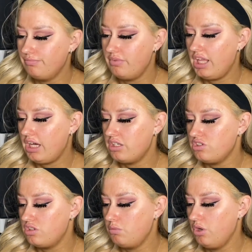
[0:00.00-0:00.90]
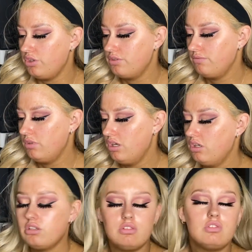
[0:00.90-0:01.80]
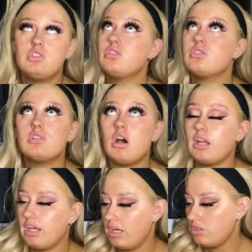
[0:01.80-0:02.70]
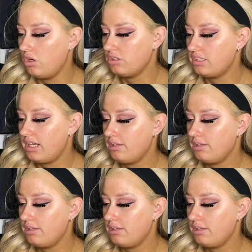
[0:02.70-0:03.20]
That is the word. God, I can't talk today.